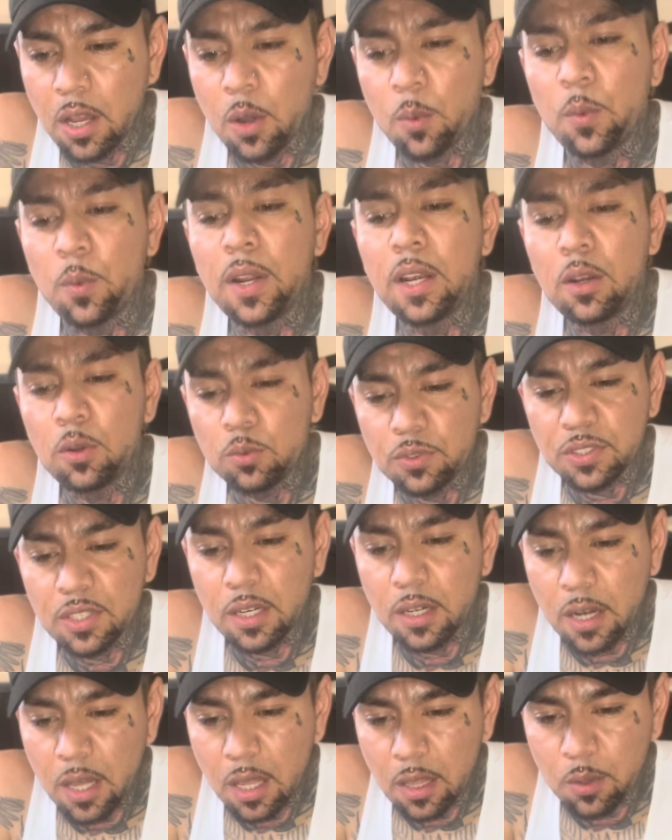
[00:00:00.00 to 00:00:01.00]
We lose
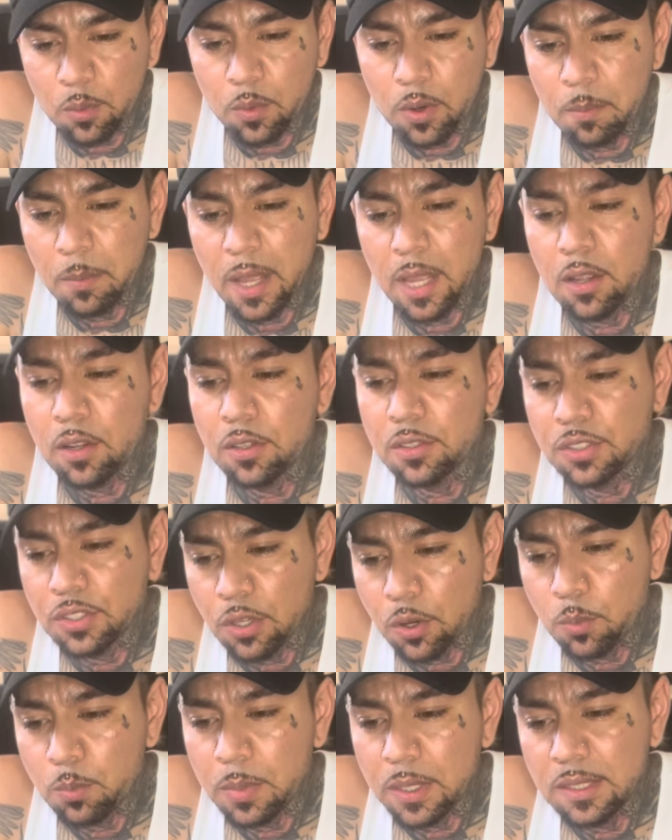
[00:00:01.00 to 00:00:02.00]
another one. May your
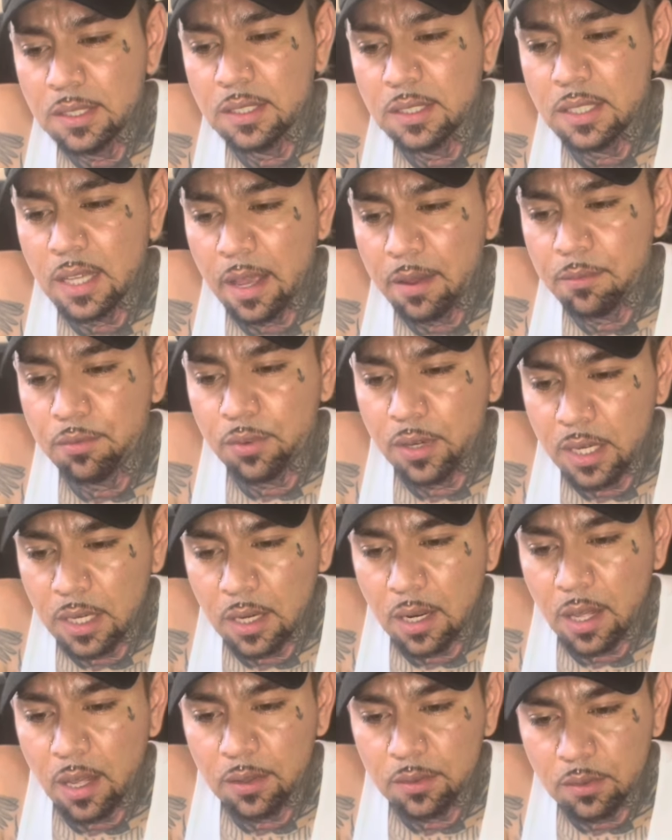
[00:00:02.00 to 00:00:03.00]
soul be set free,
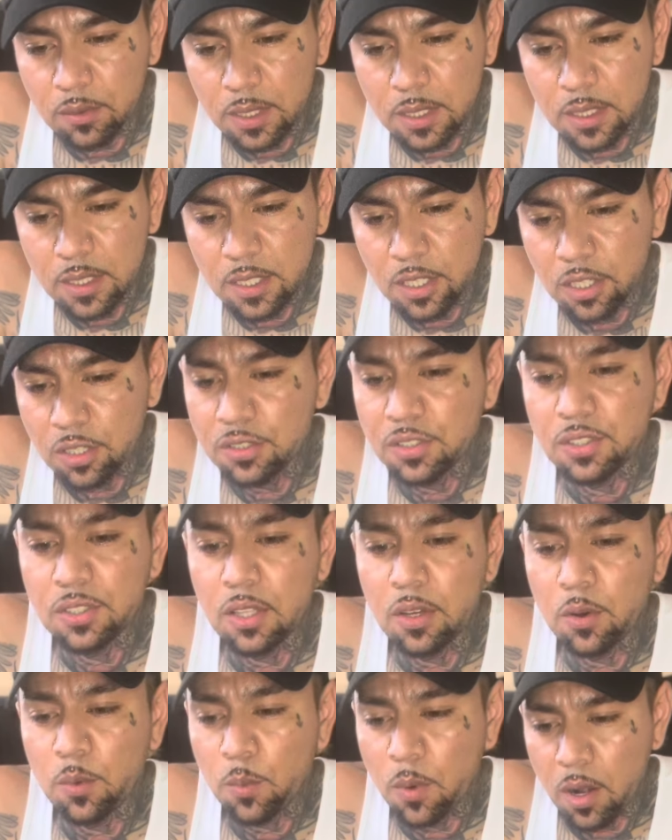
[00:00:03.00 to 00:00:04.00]
loved one. You're
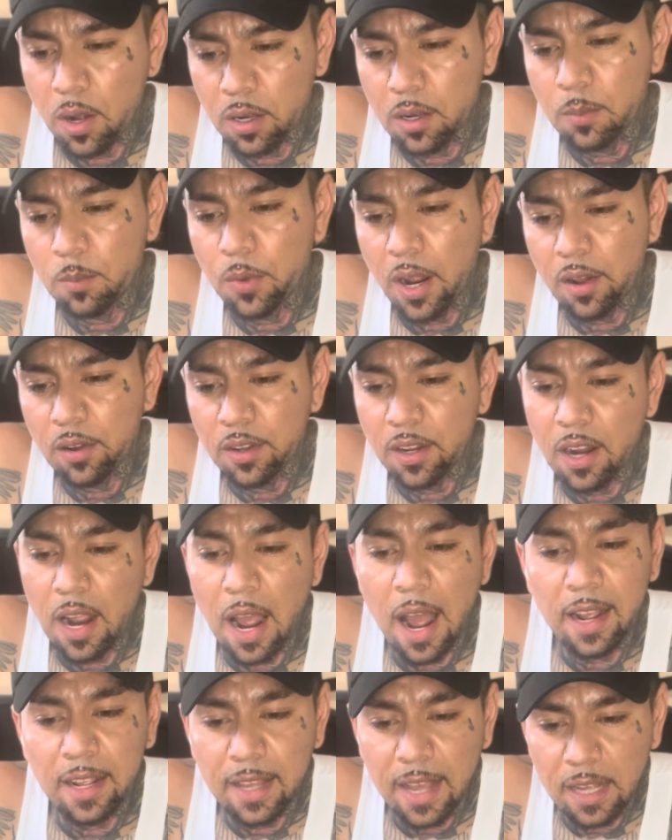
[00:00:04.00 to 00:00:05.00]
still welcome around here.
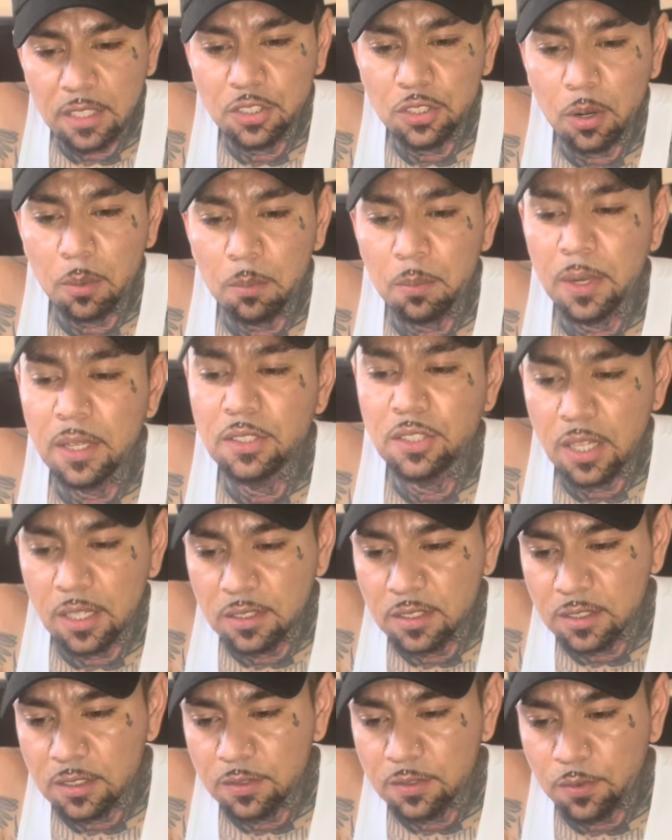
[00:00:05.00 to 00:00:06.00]
I got you. I'll bring
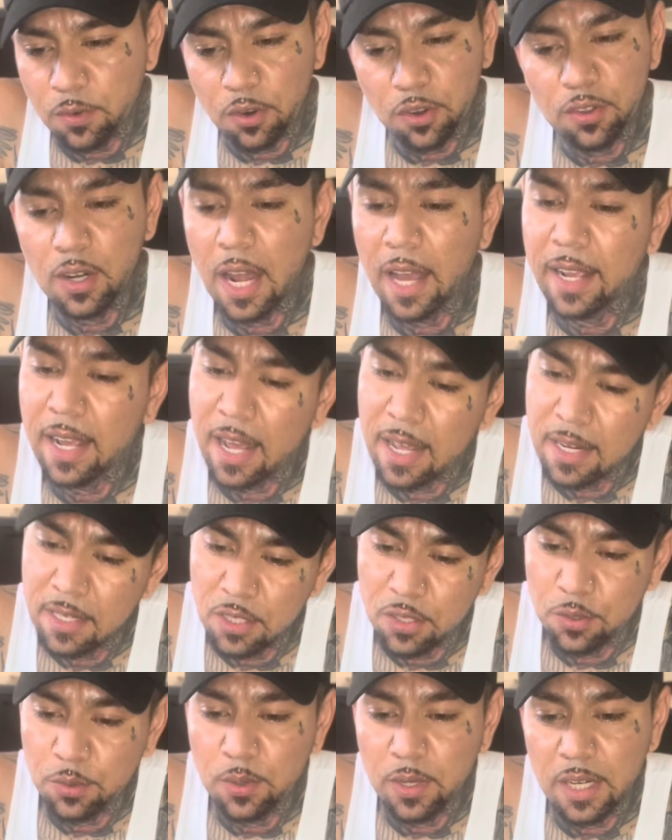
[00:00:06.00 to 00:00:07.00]
justice for you like I
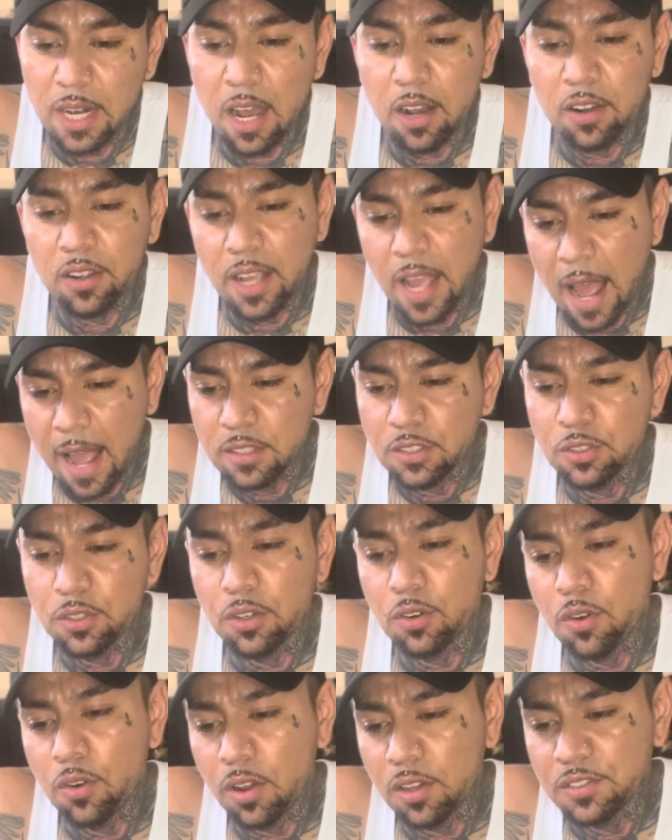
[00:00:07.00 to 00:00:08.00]
do, and I'll guide you
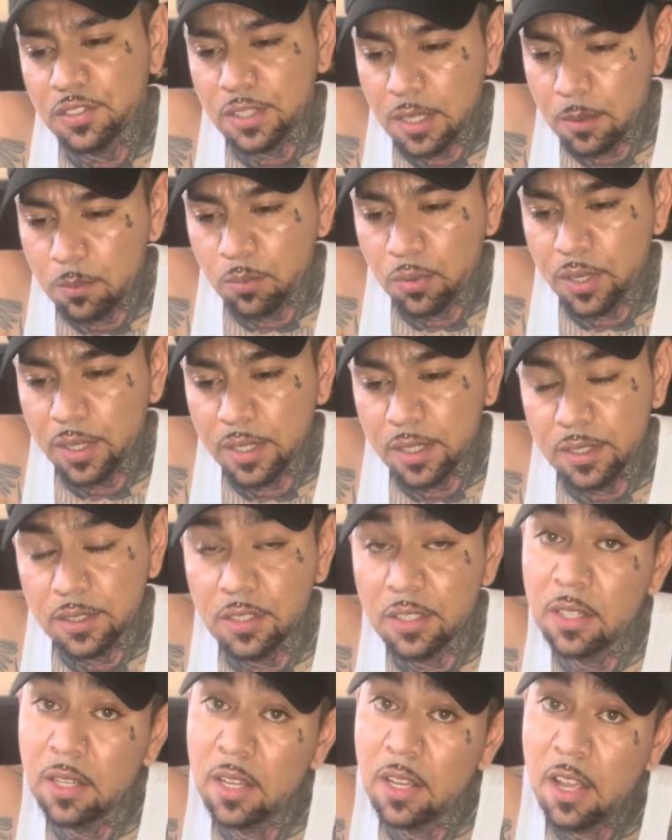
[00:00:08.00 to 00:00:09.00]
across the bridge.
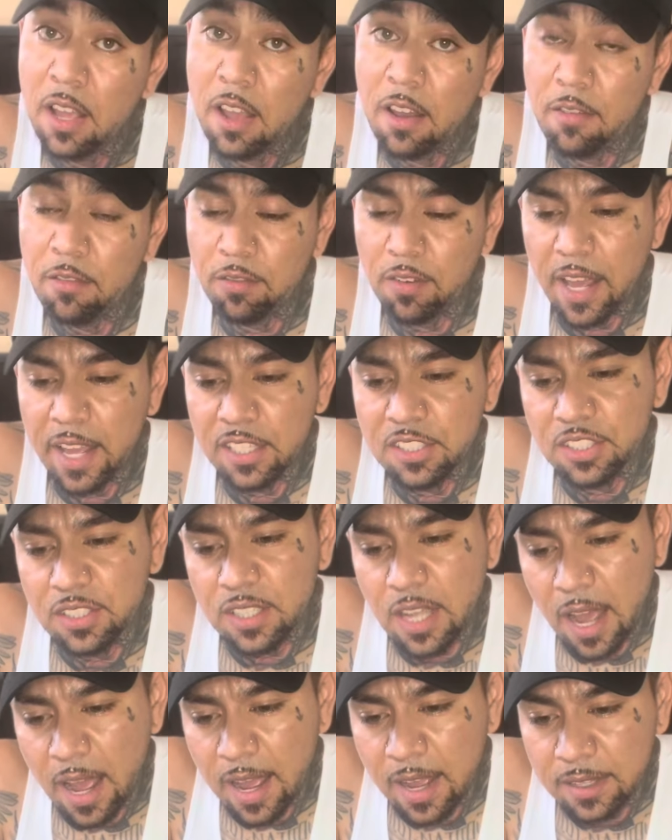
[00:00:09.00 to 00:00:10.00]
Flesh
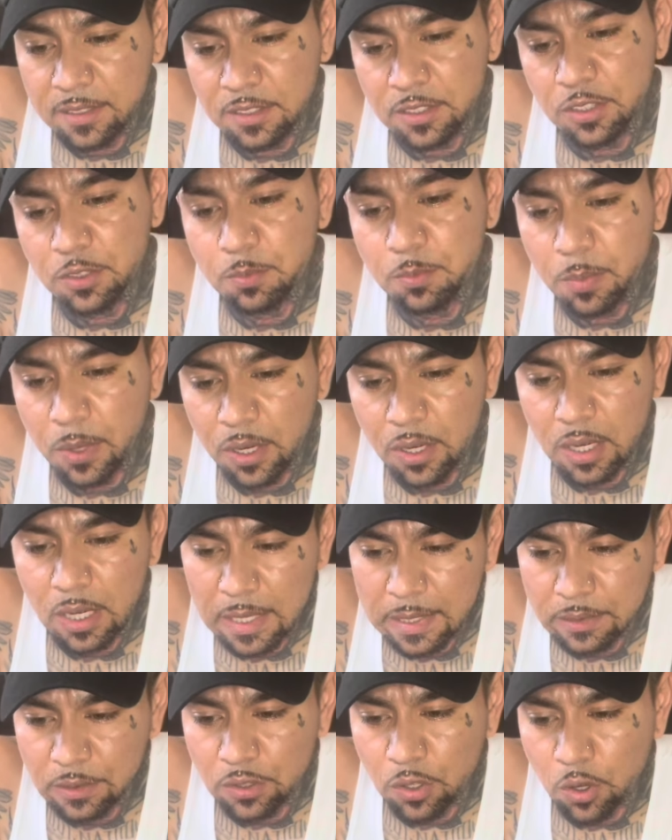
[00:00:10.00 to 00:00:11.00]
dies, the spirit
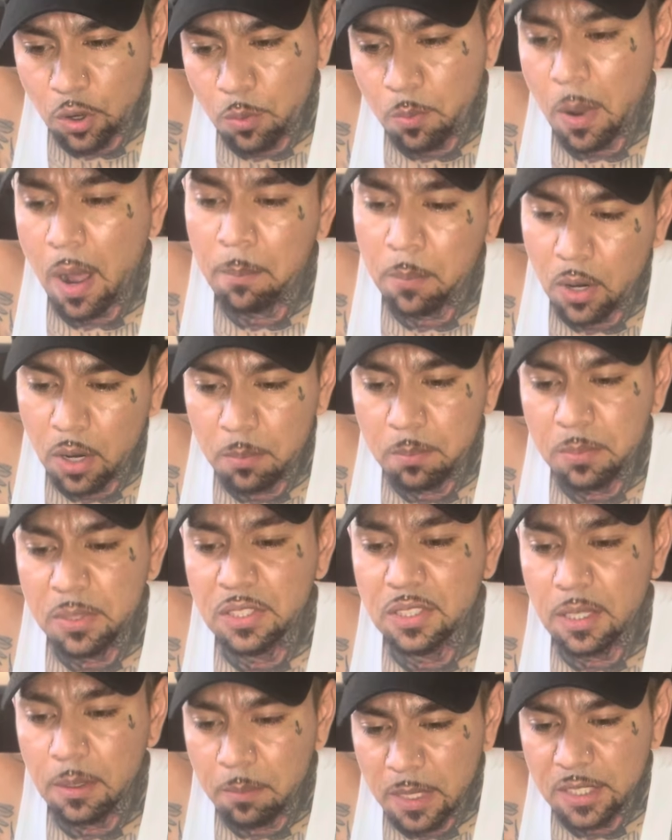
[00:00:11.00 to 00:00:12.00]
lives on. My purpose
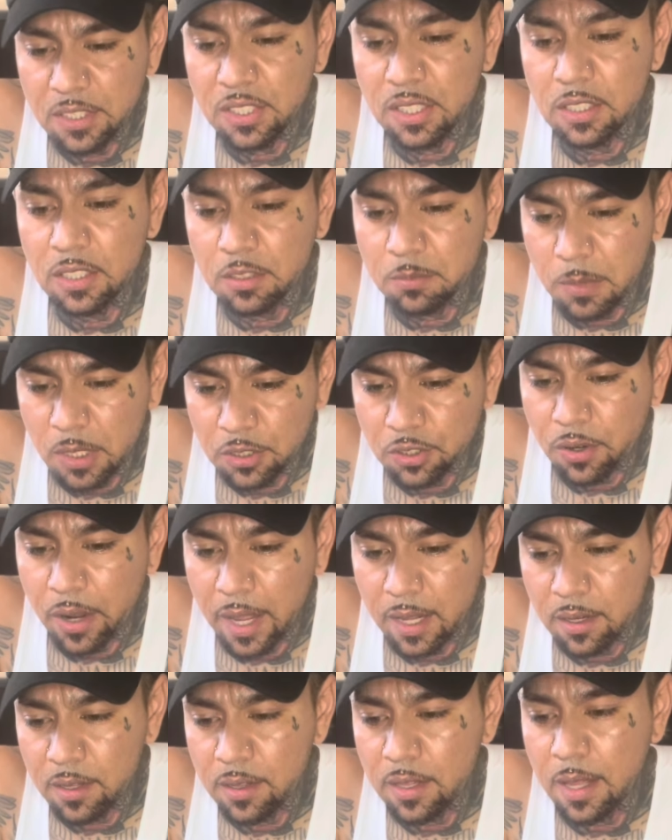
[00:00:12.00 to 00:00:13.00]
and mission is much
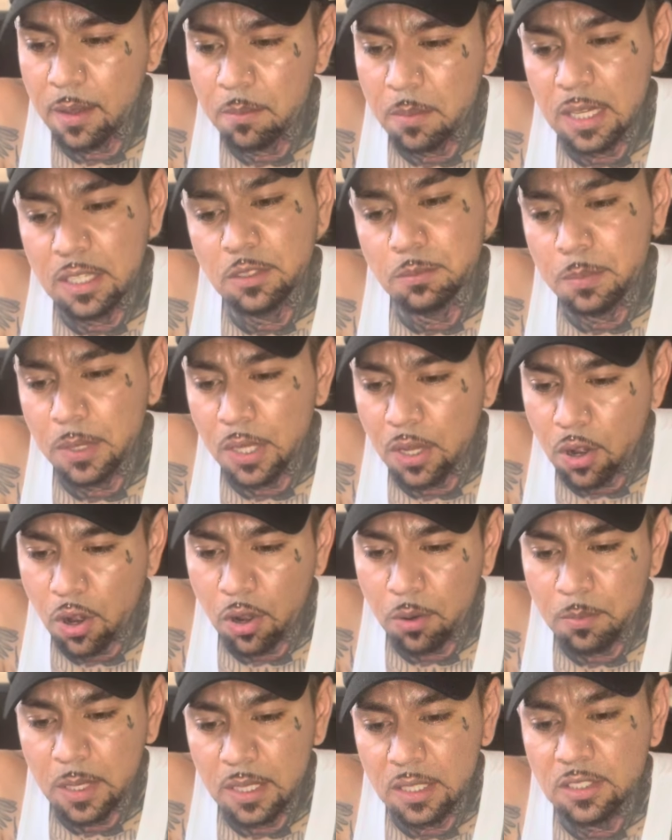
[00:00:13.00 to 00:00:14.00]
greater than me. It's
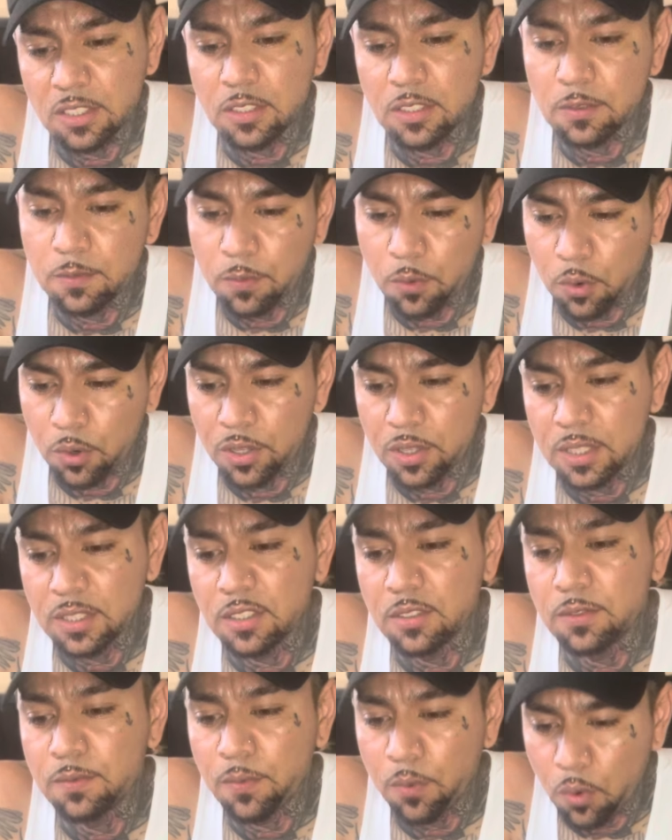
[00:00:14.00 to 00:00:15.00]
beyond me. This is for you. This
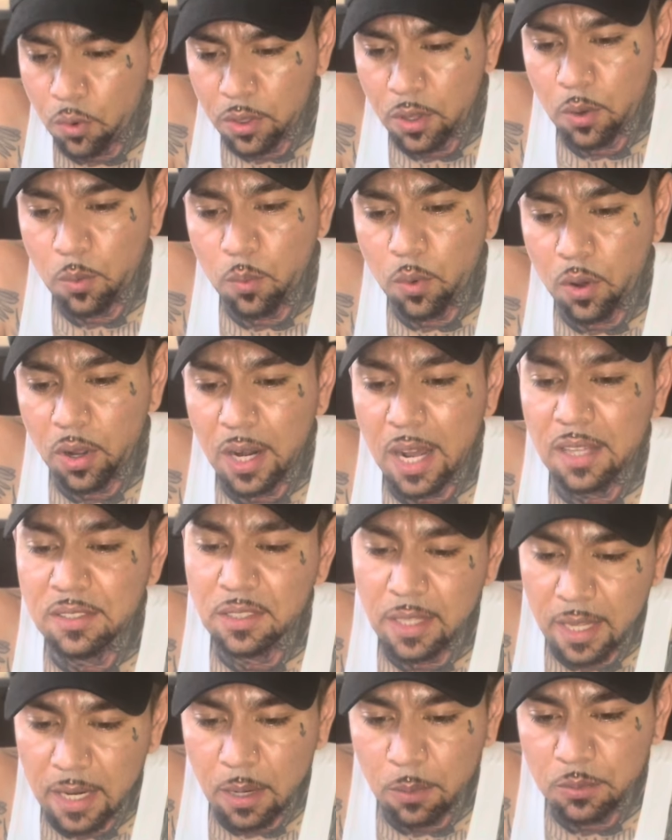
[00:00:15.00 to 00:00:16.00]
is for the world. I
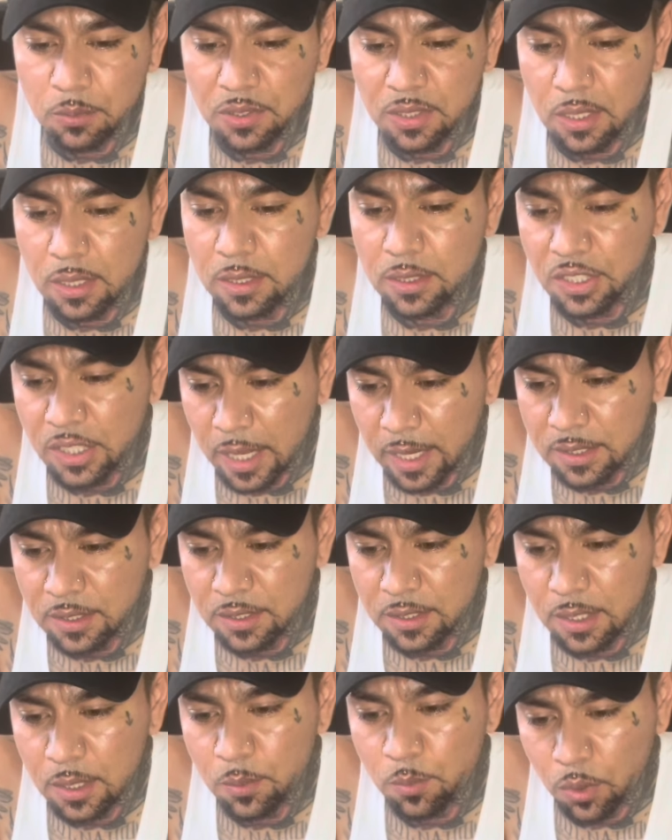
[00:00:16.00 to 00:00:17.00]
said I was going to change
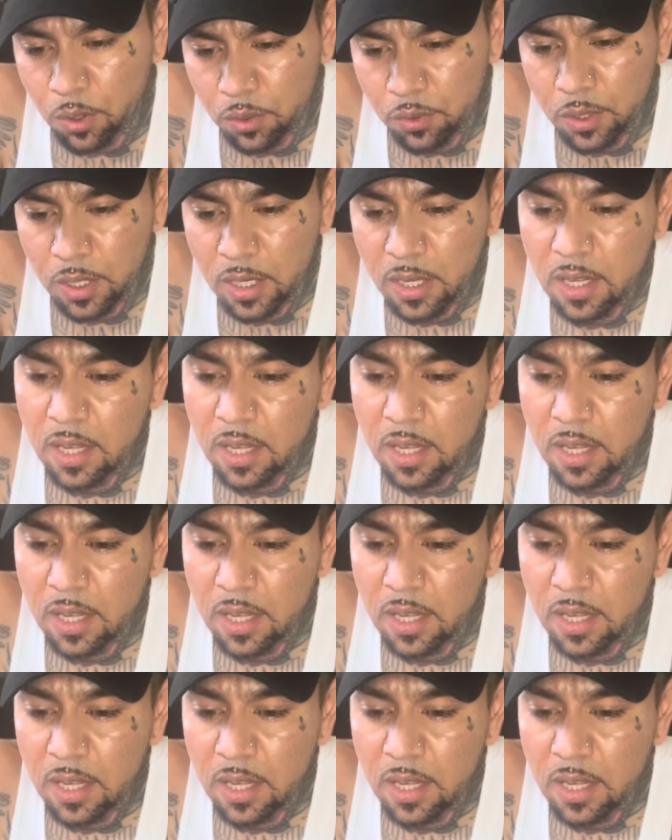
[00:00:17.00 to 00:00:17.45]
the world.